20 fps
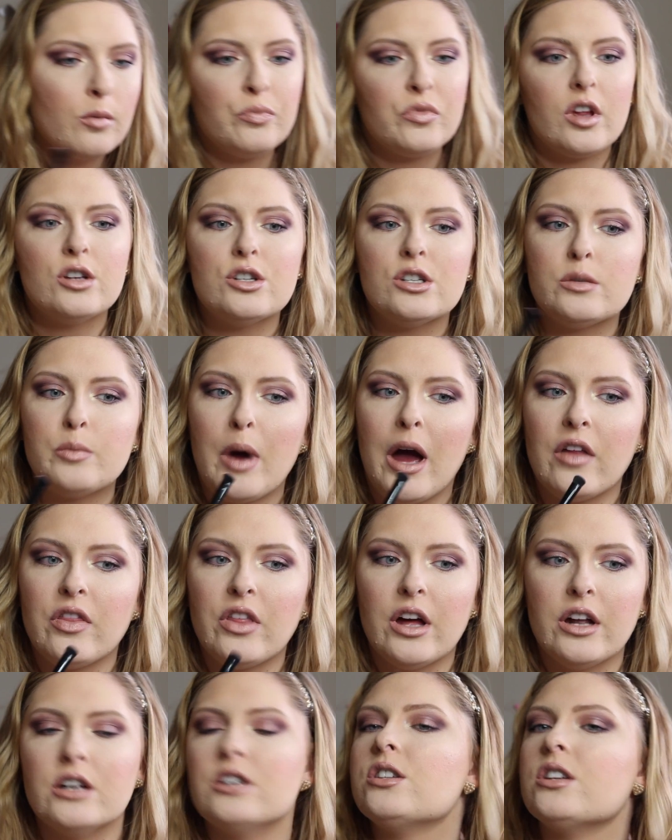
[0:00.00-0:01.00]
And just pat
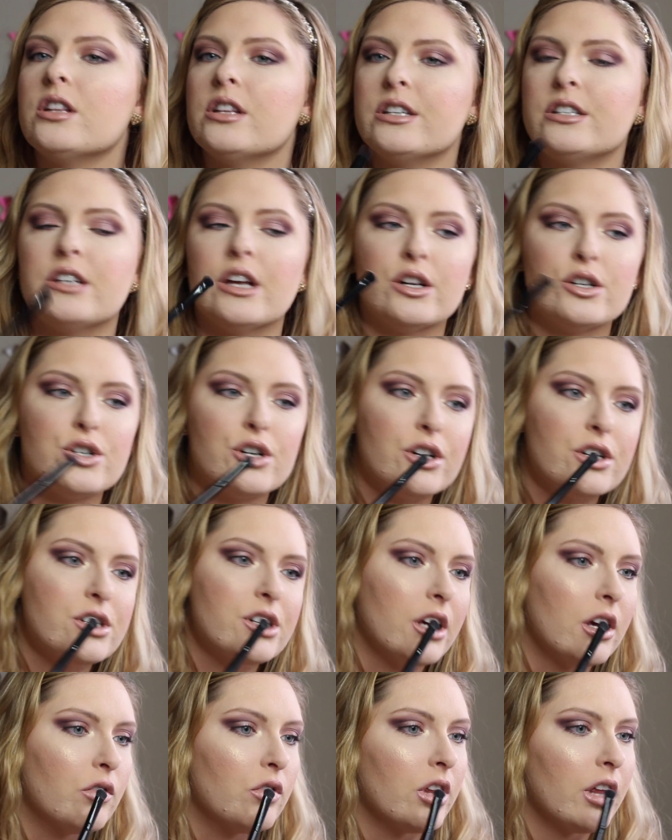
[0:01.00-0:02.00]
that into the center to
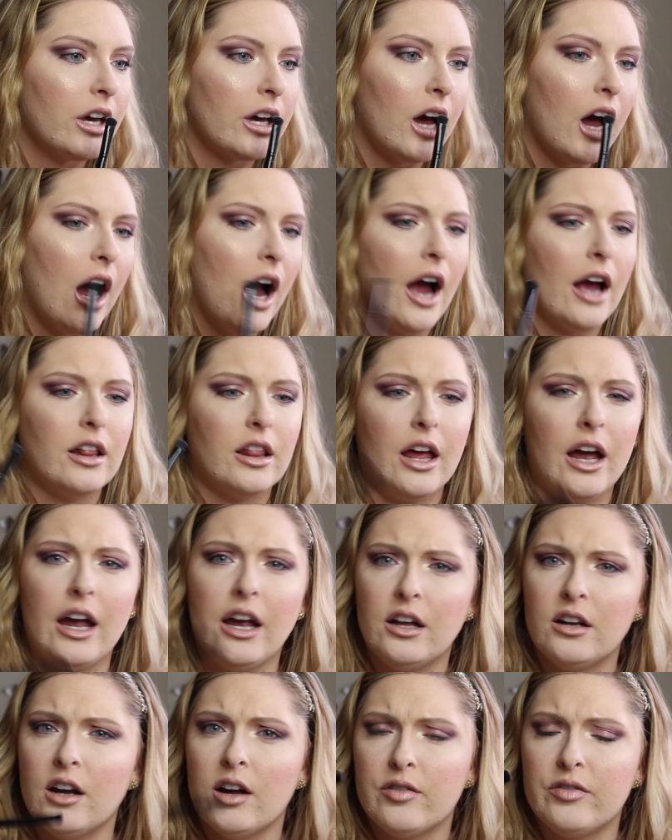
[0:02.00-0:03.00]
give it like a
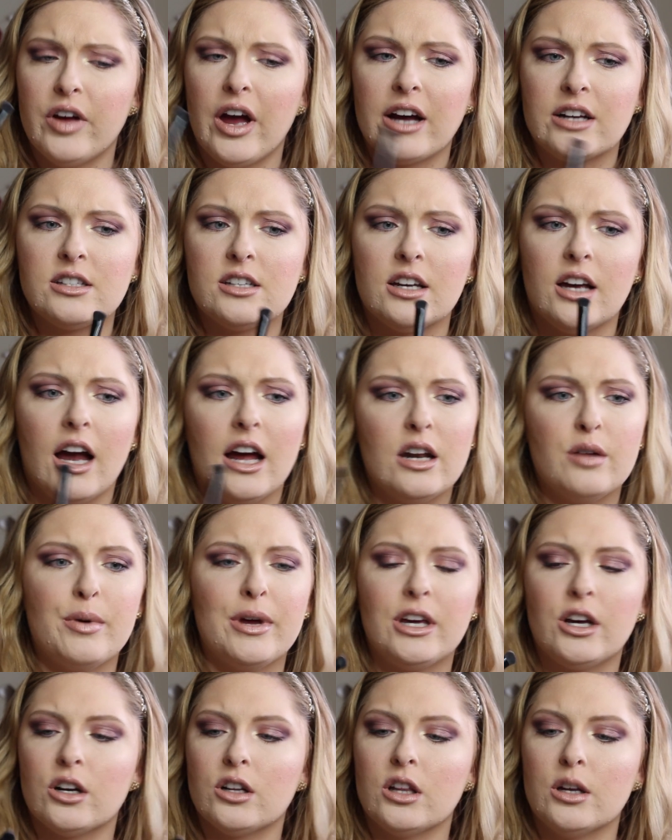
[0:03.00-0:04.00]
highlight effect and kind of
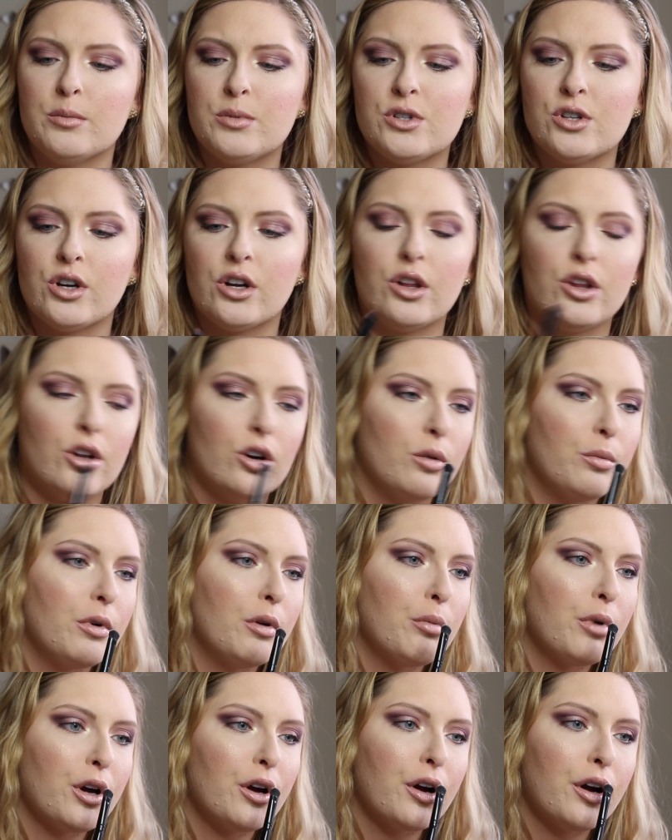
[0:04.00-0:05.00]
make your lips look a little bit
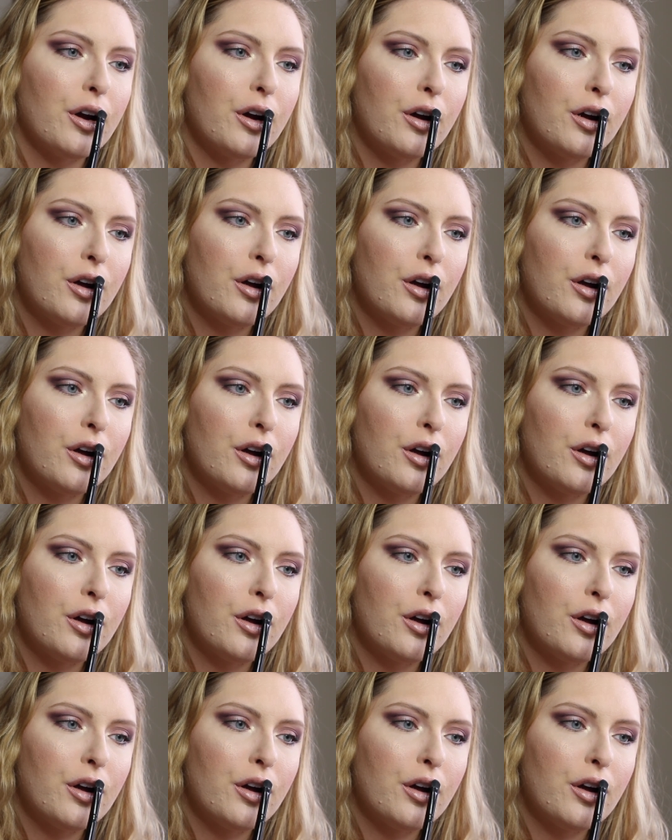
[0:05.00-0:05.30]
bigger.